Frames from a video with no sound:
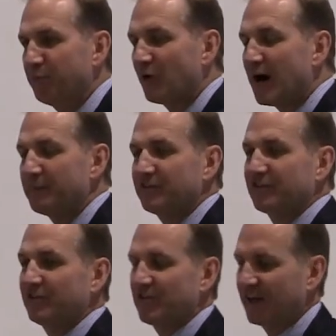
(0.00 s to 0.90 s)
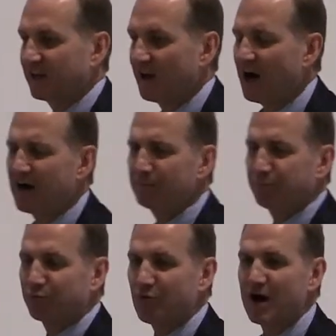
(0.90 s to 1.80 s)
promises that
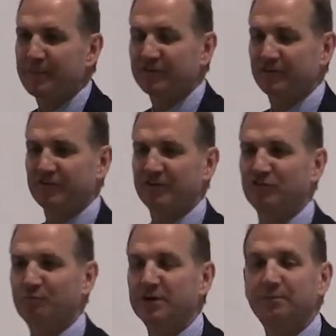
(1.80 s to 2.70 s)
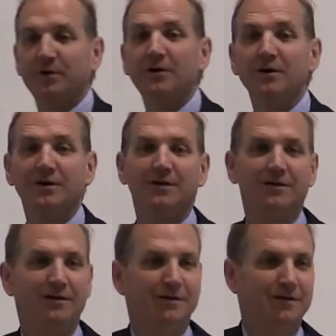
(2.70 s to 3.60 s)
God promises His people
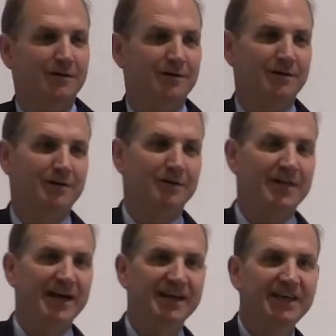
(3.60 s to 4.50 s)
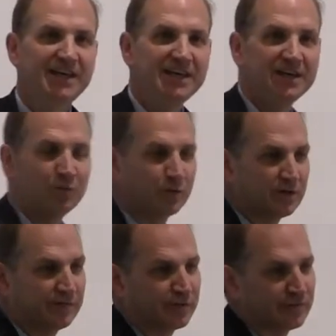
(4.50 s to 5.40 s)
that he
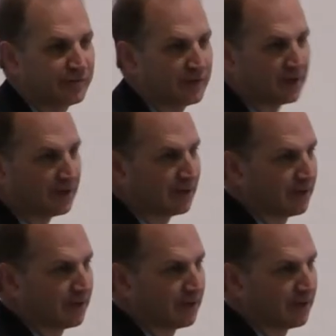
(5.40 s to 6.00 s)
will fulfill.